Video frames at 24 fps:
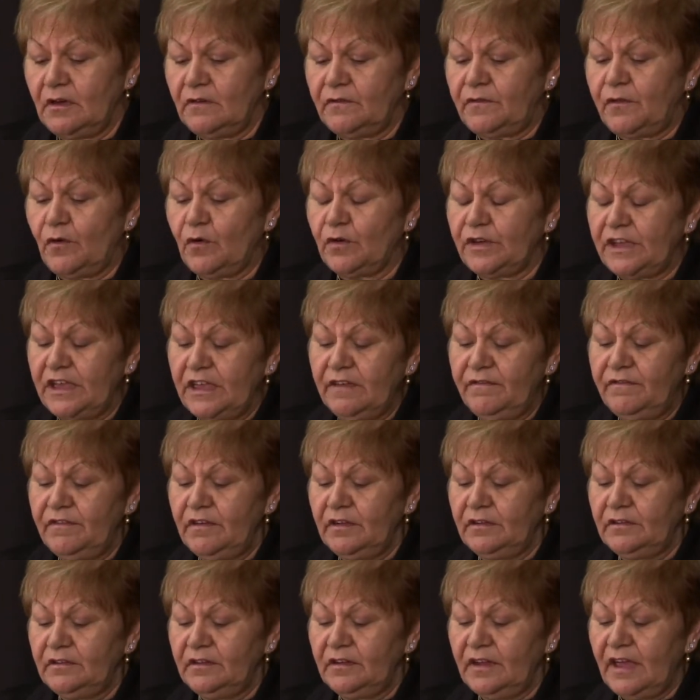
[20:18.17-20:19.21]
For
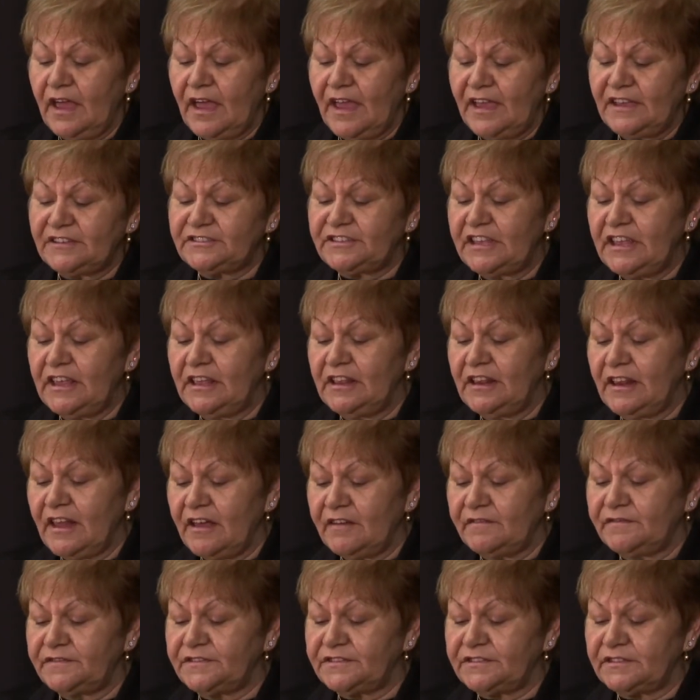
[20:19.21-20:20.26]
even as he
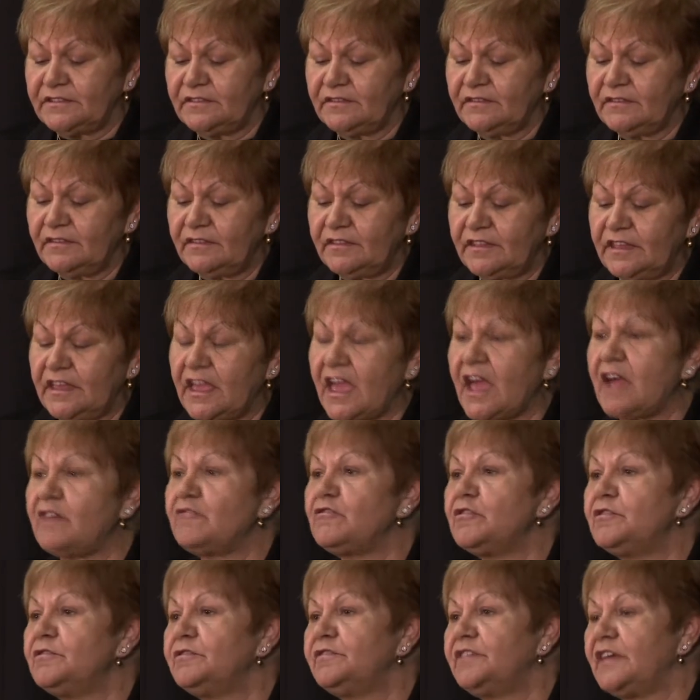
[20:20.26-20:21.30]
loves the
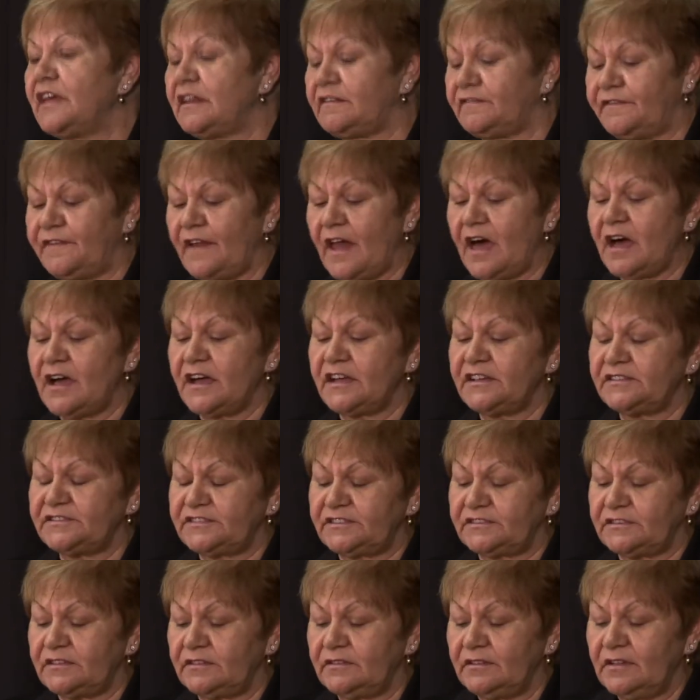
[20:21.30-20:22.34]
arrow that
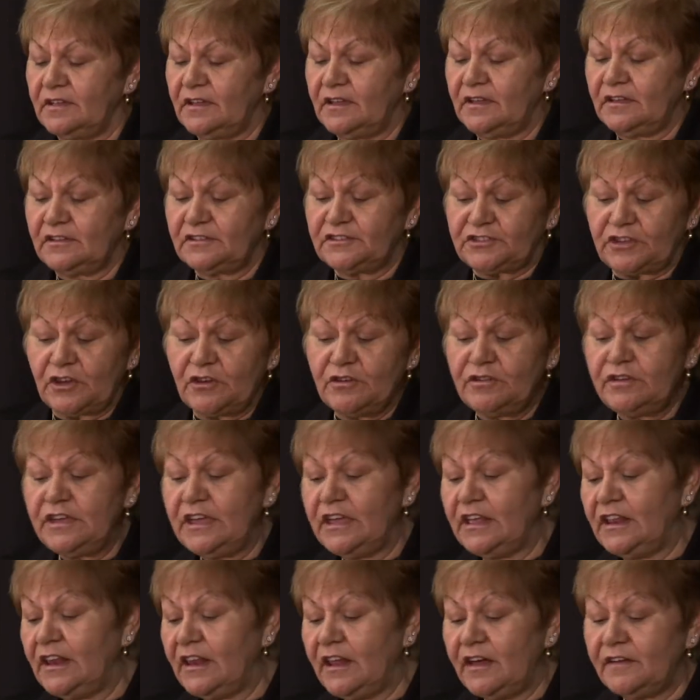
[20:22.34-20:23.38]
flies, so
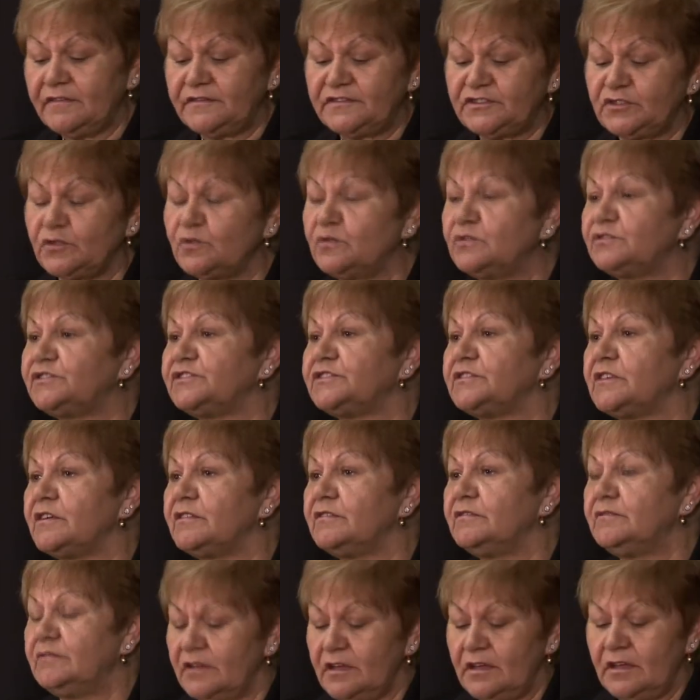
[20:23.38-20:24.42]
he loves
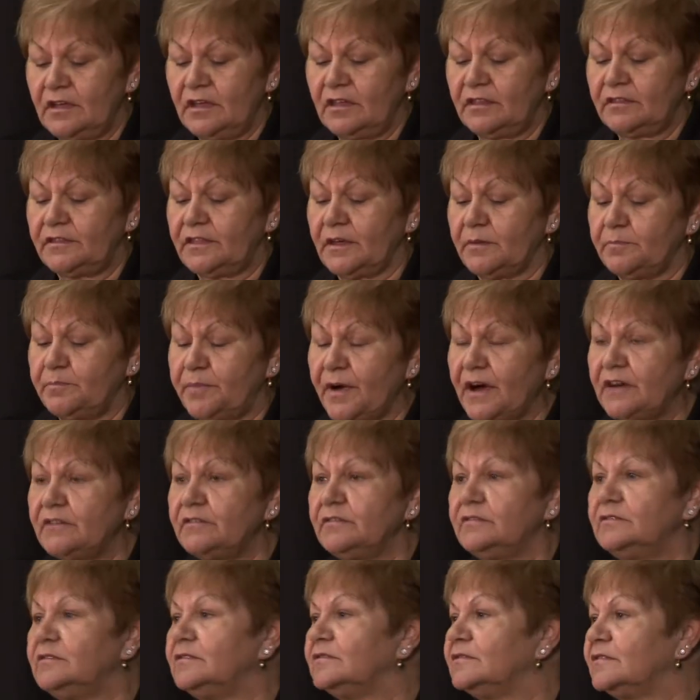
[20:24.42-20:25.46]
also the
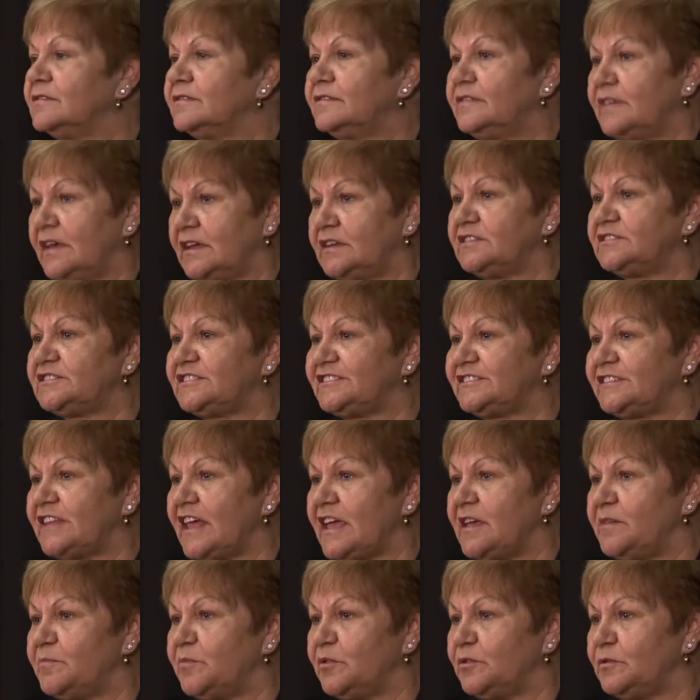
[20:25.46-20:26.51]
bow that is
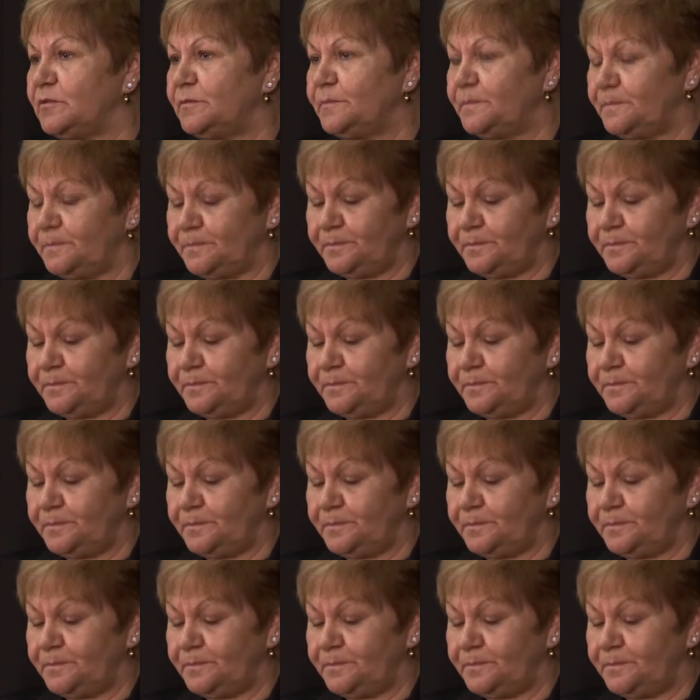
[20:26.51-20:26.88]
stable.